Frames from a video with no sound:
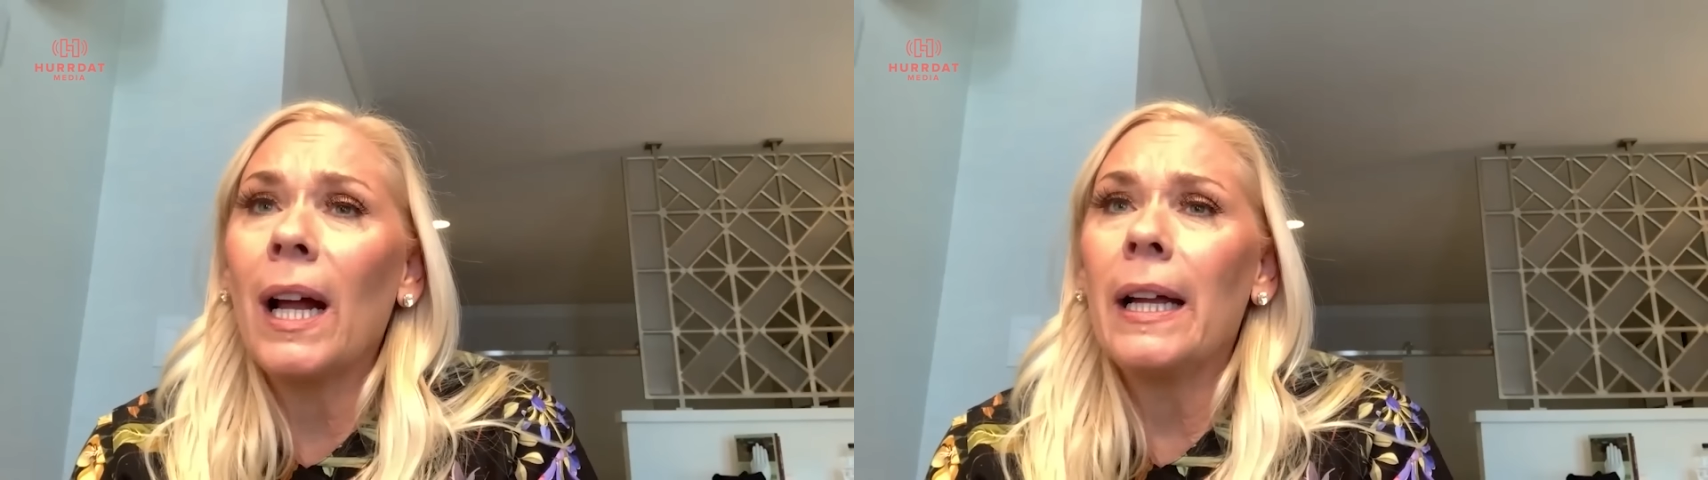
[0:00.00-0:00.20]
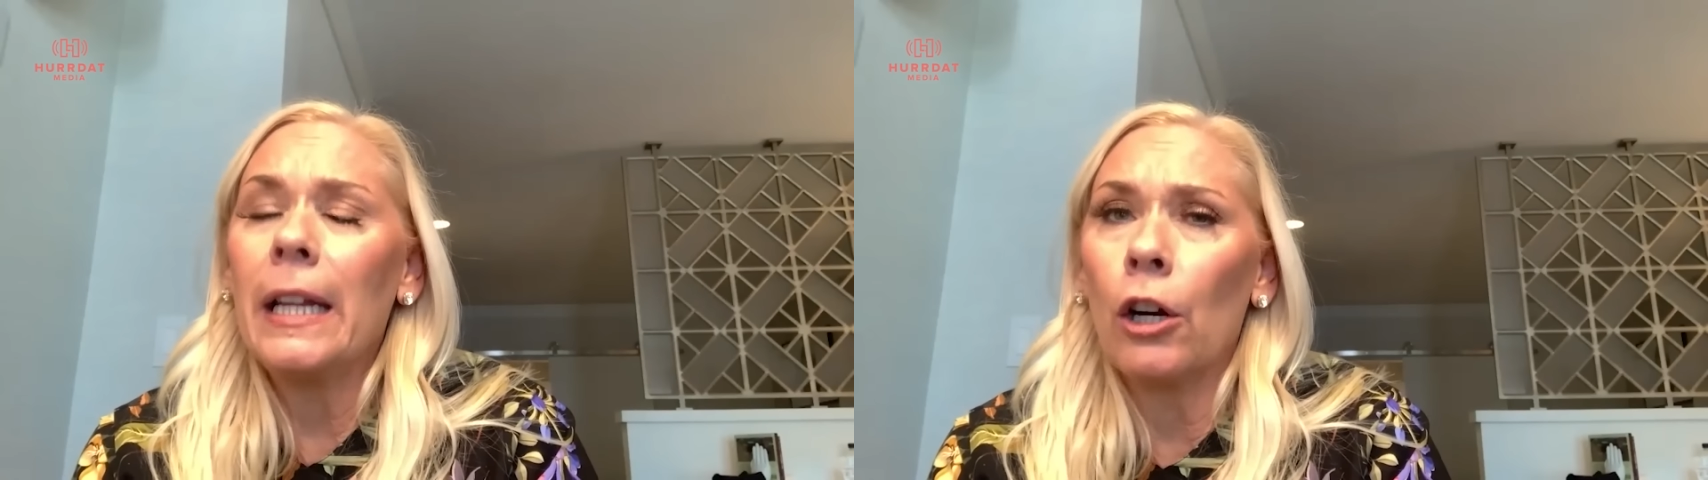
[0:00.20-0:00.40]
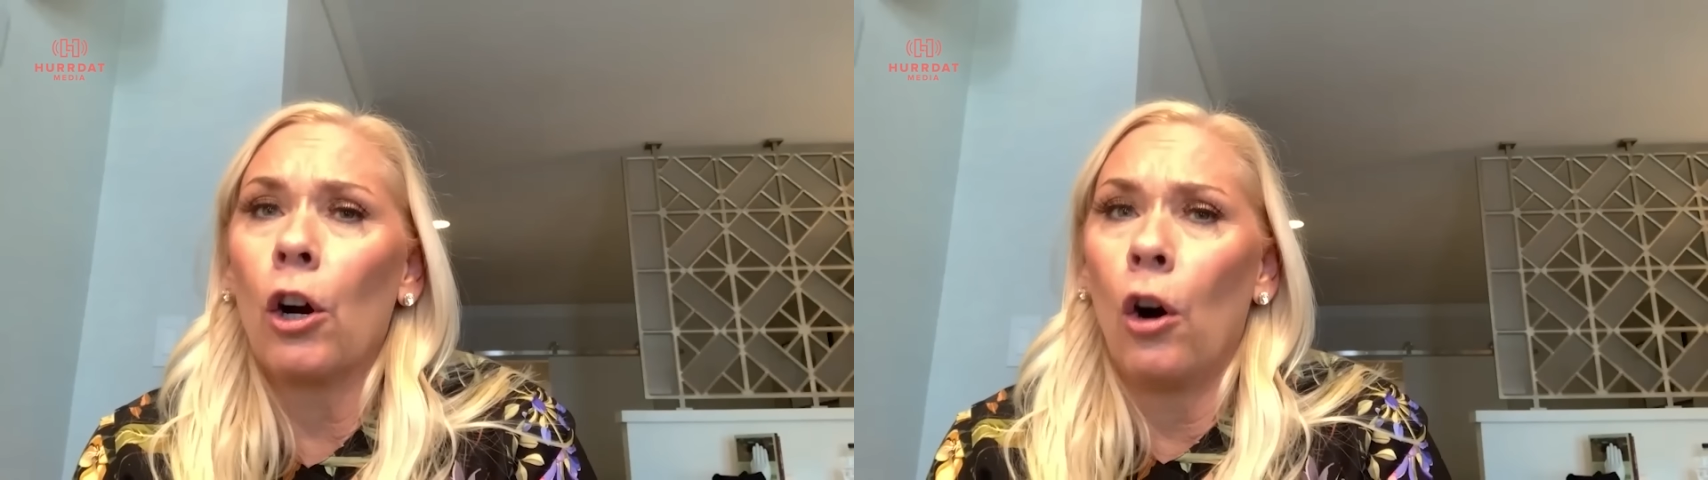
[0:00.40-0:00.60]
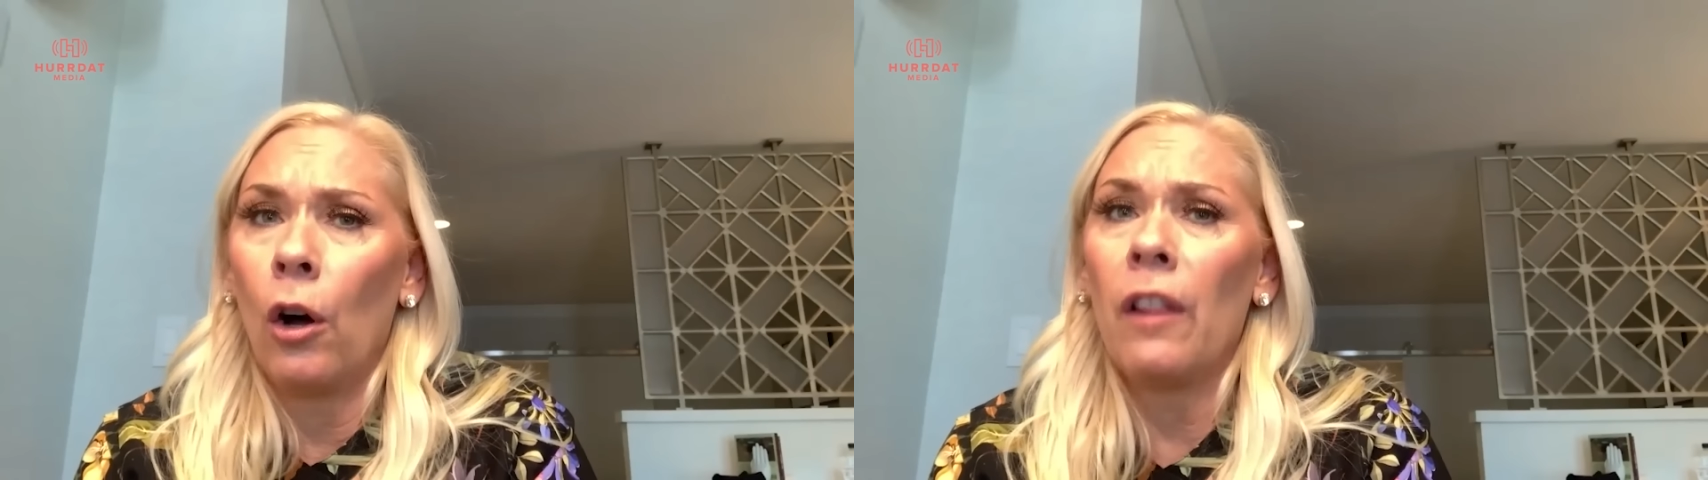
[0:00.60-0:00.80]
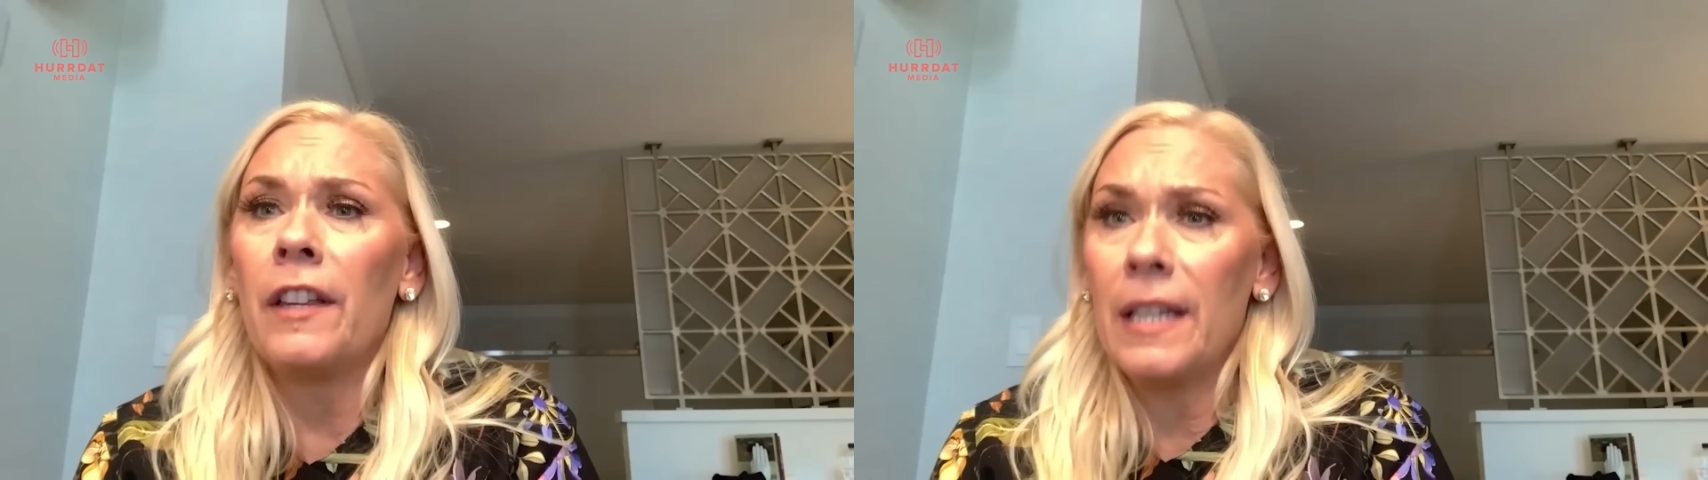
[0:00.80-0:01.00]
I hear
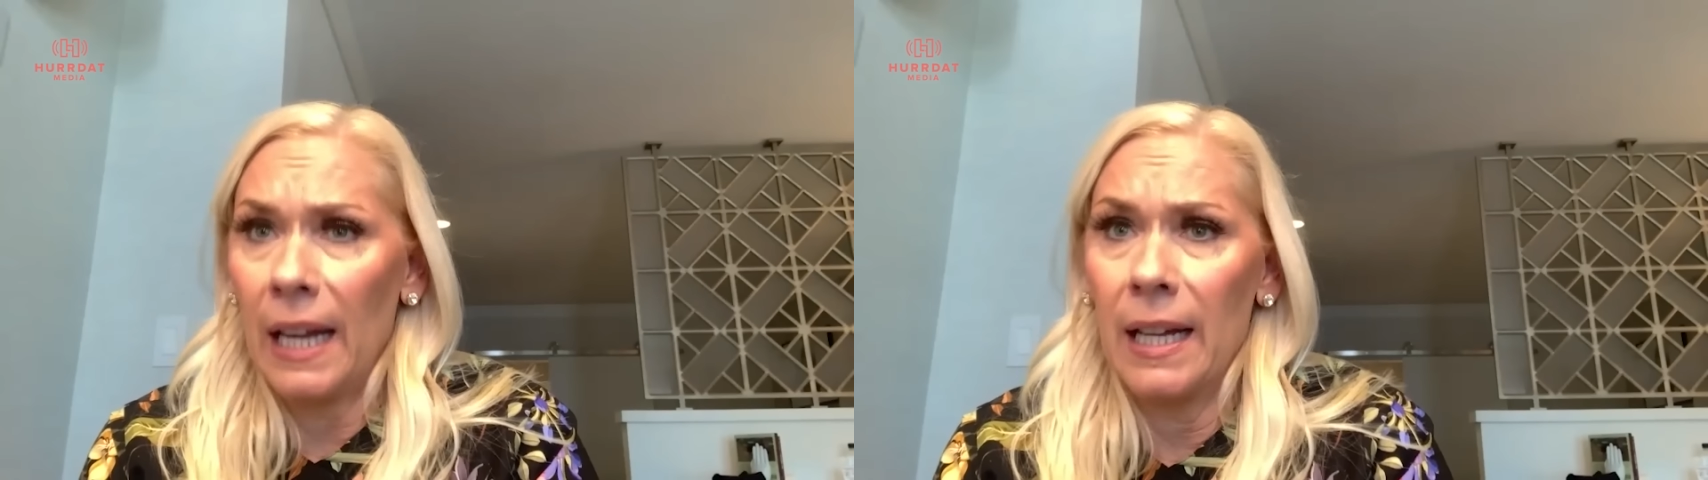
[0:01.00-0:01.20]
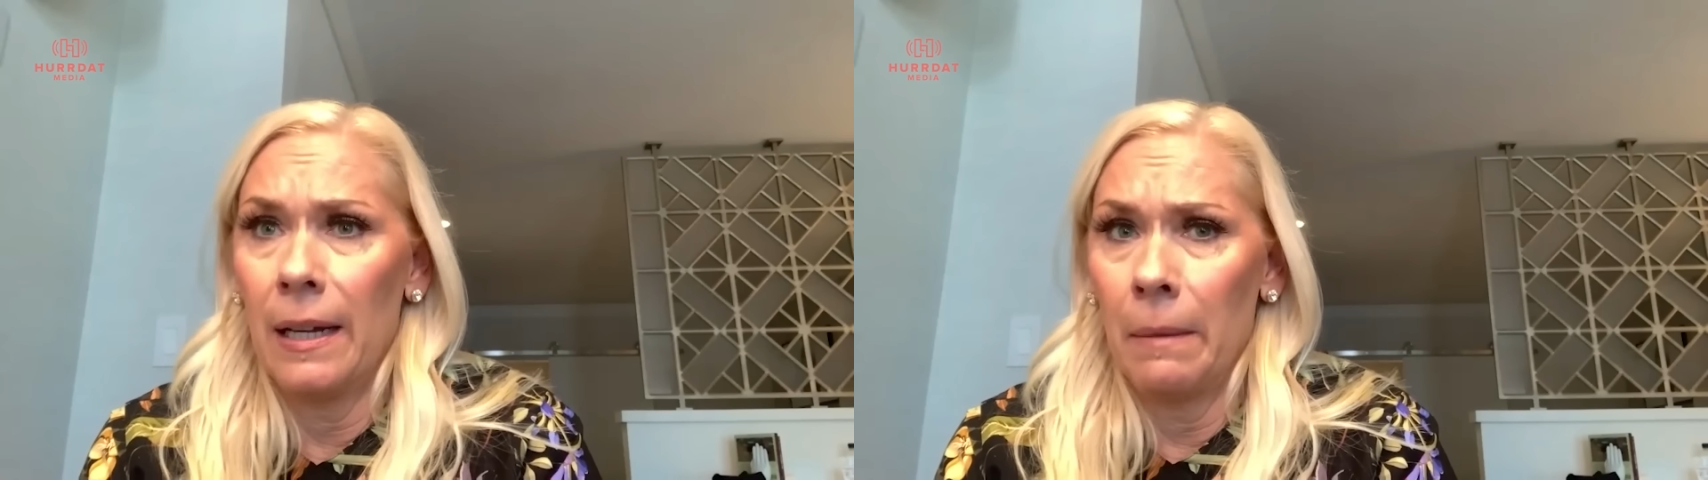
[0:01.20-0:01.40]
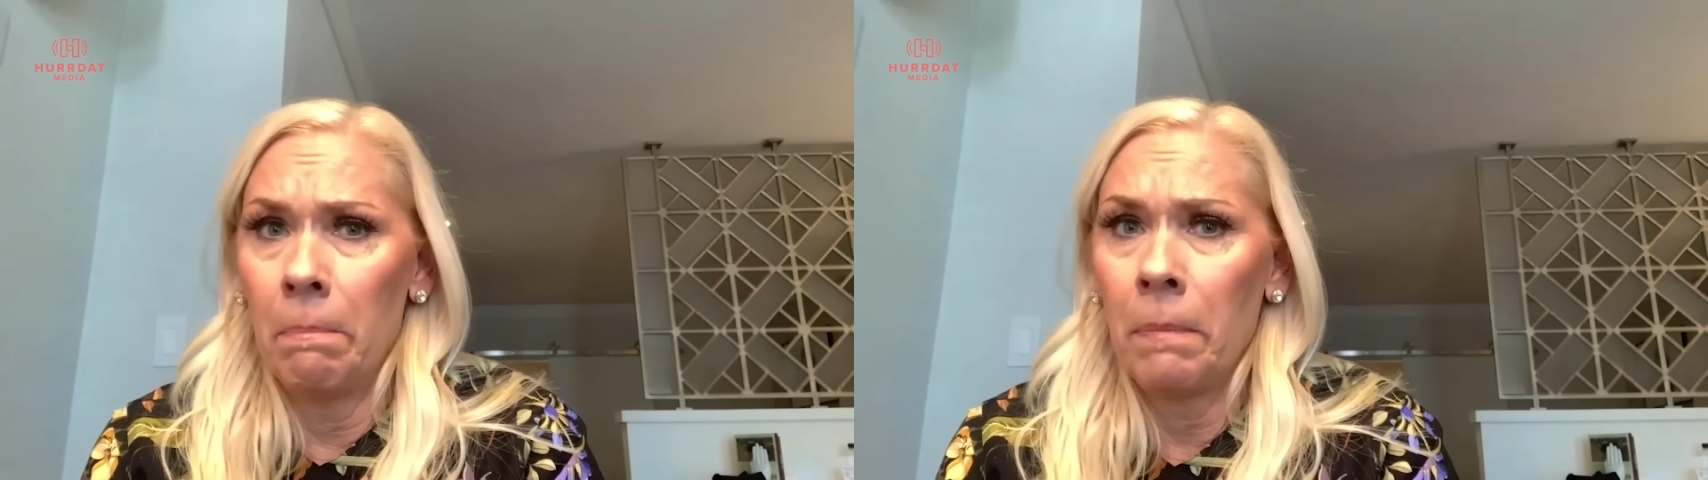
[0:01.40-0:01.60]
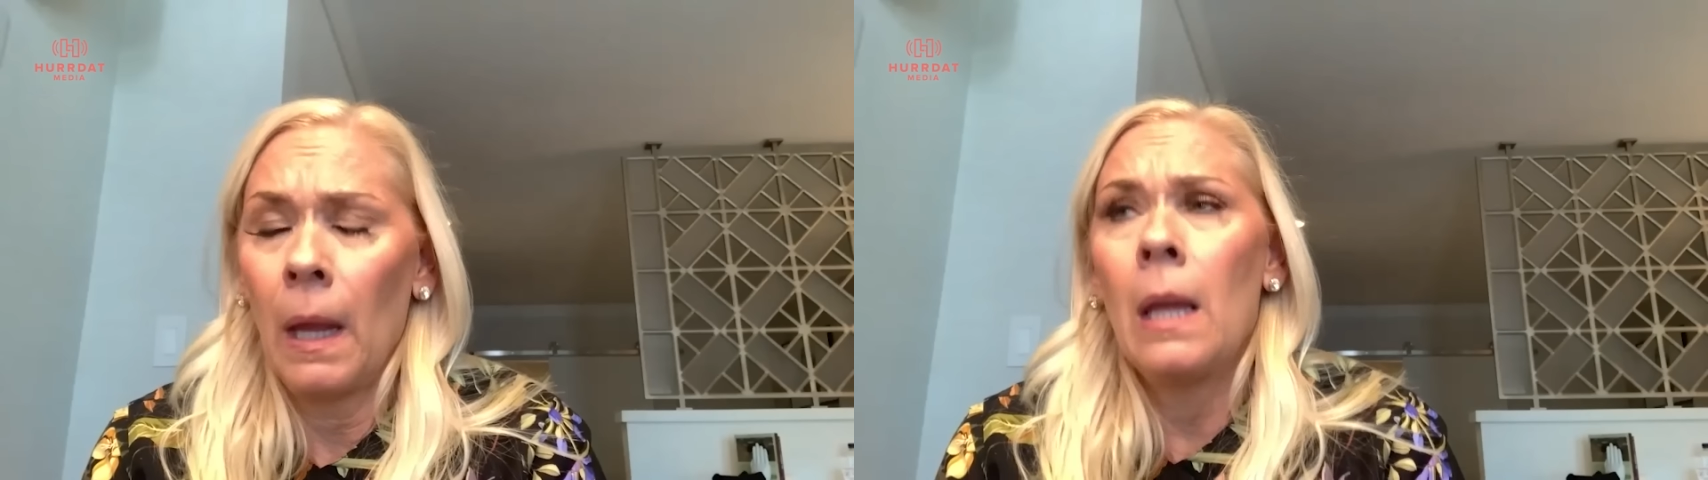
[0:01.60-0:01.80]
all the time.